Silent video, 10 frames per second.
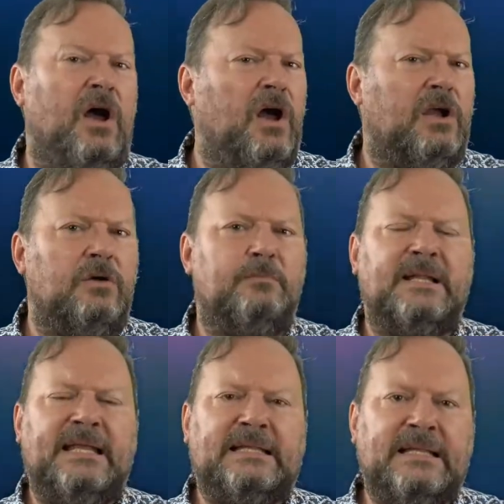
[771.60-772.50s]
a
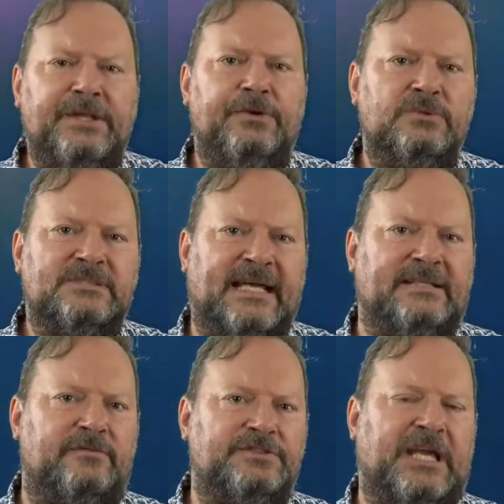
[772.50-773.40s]
completely new set
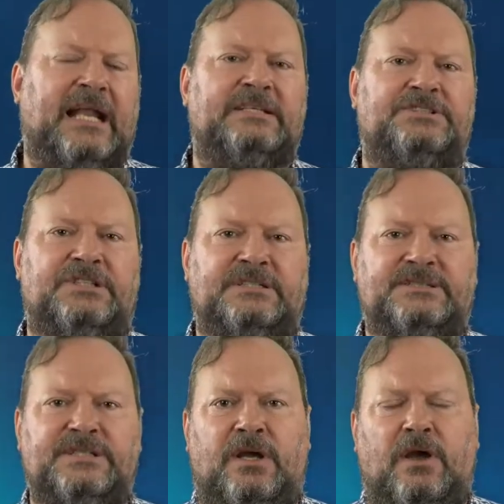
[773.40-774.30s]
of
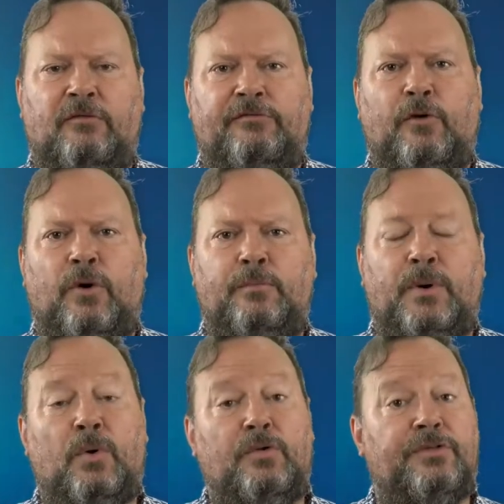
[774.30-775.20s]
challenges for
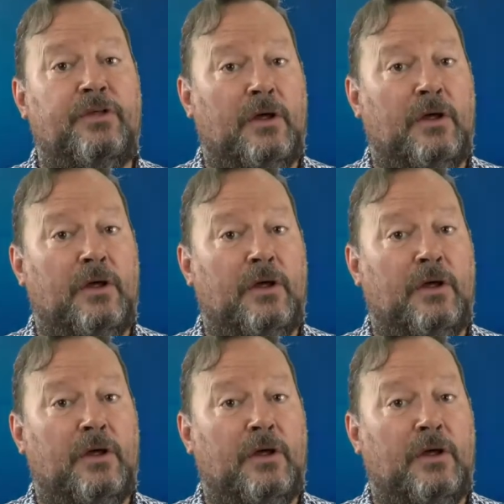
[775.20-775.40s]
both